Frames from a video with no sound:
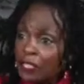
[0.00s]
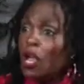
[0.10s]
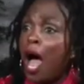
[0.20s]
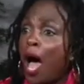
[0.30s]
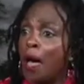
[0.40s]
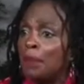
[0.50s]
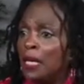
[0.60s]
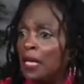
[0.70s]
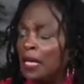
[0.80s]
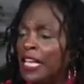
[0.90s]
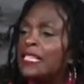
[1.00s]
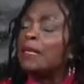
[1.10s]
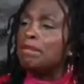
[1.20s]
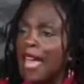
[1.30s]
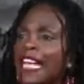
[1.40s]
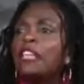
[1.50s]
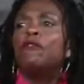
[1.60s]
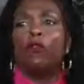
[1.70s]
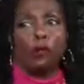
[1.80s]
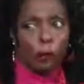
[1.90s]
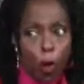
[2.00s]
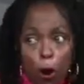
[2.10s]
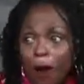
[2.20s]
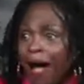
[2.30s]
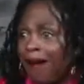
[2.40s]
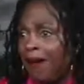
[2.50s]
job is to make it for Laura,